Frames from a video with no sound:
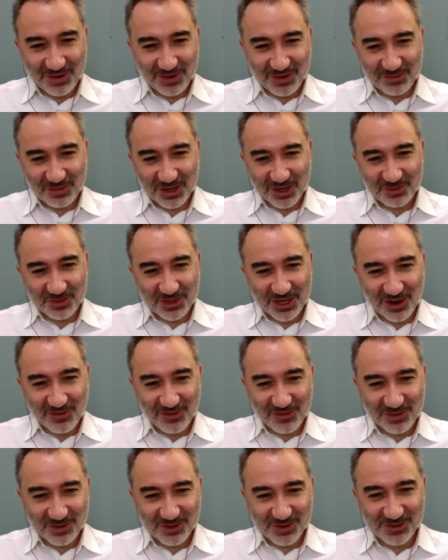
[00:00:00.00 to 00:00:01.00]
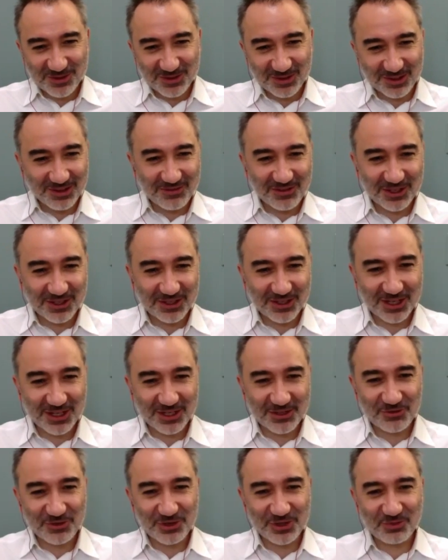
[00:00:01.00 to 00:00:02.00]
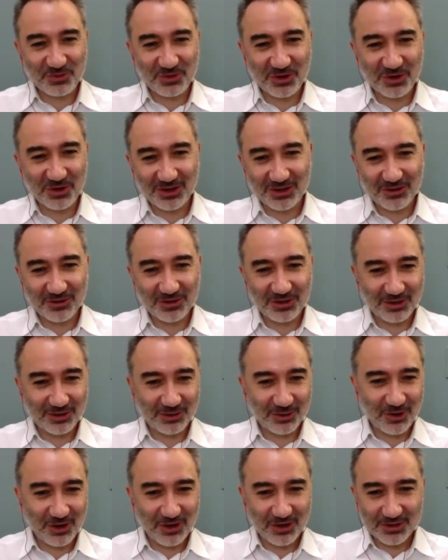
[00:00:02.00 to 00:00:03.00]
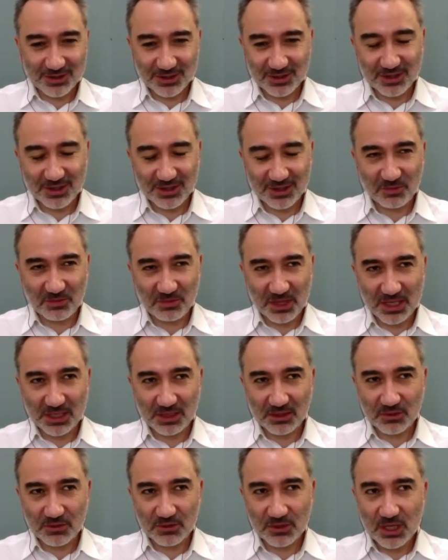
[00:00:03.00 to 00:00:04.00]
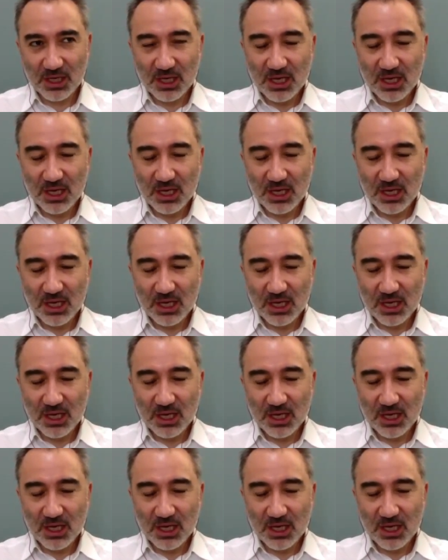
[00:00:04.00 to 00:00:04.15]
become kafir because they're living in countries where there are laws and they're obeying those.